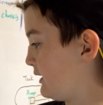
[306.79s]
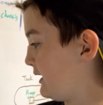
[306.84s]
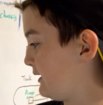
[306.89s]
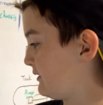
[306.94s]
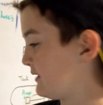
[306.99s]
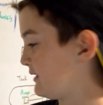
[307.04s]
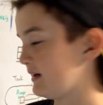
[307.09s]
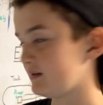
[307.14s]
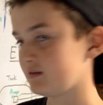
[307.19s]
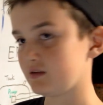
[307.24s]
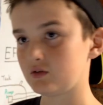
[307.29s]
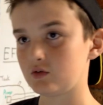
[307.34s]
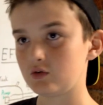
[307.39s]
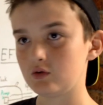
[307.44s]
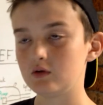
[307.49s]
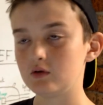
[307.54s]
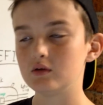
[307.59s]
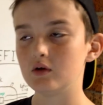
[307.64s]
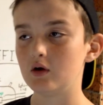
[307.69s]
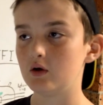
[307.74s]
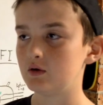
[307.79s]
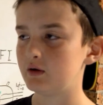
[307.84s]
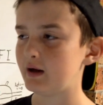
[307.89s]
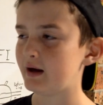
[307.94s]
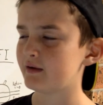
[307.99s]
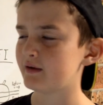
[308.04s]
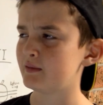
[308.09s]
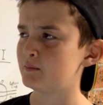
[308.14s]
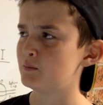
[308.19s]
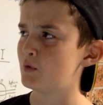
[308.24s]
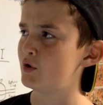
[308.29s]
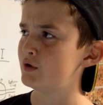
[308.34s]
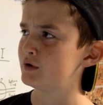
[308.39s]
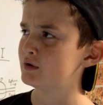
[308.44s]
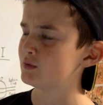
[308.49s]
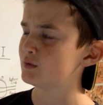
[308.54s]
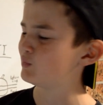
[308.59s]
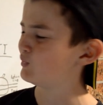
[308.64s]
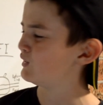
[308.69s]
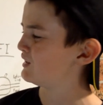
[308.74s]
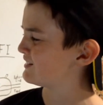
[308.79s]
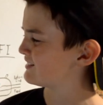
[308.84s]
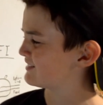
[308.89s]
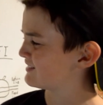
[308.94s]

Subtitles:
and takes it out of the motor. What?